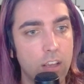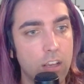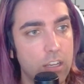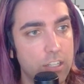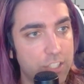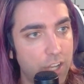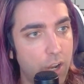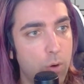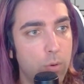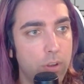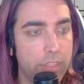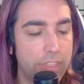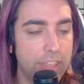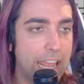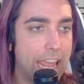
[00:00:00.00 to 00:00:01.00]
So
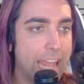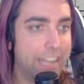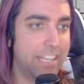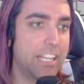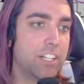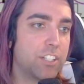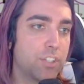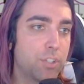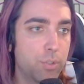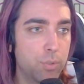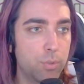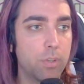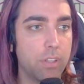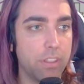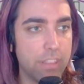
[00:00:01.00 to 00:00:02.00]
the ending
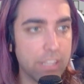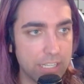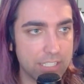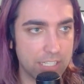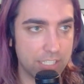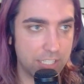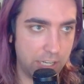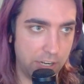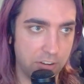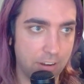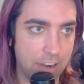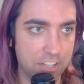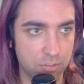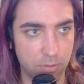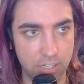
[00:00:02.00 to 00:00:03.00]
to this scenario
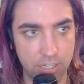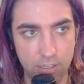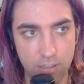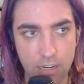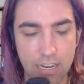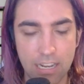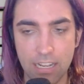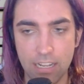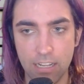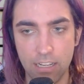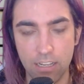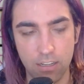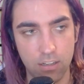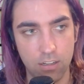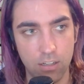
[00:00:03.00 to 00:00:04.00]
as written
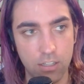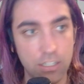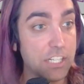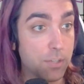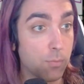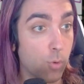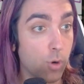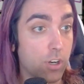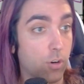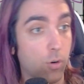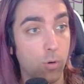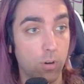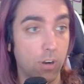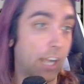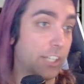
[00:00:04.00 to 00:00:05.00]
needs some work,
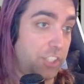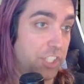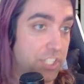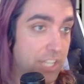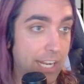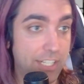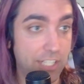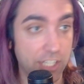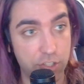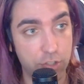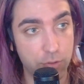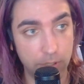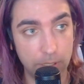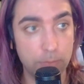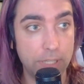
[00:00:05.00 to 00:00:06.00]
or I should say it's
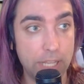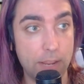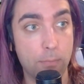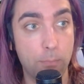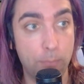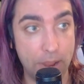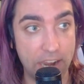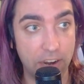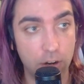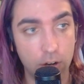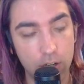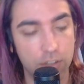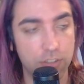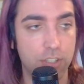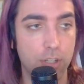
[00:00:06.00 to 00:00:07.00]
extremely
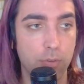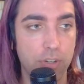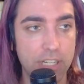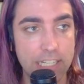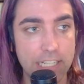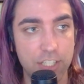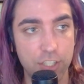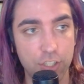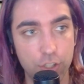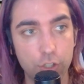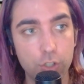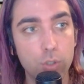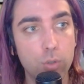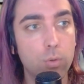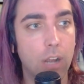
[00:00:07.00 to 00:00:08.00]
bare. So it needs
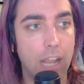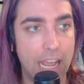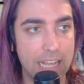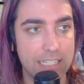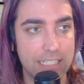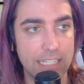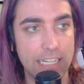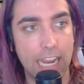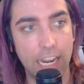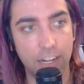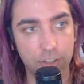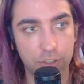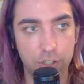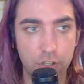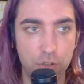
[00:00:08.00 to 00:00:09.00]
you as the
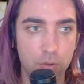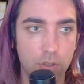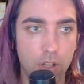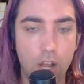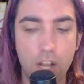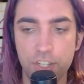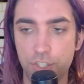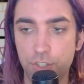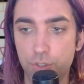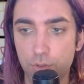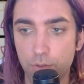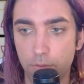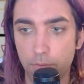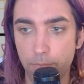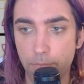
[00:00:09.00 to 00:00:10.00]
handler to do a lot
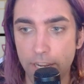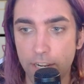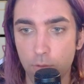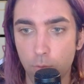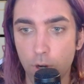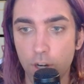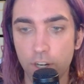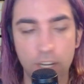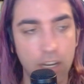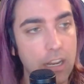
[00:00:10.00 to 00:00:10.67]
to make it work.